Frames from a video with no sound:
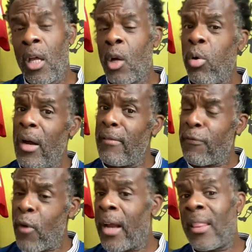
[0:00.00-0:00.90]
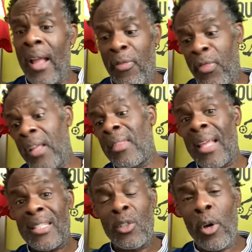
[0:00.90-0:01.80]
quite frankly, I think
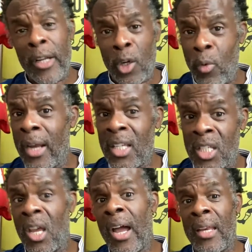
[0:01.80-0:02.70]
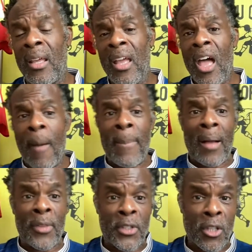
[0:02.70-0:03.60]
that's not a great sign
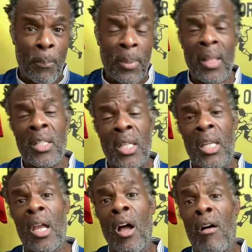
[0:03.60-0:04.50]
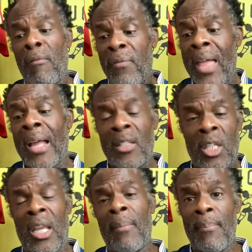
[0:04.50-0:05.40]
about the stability of that team.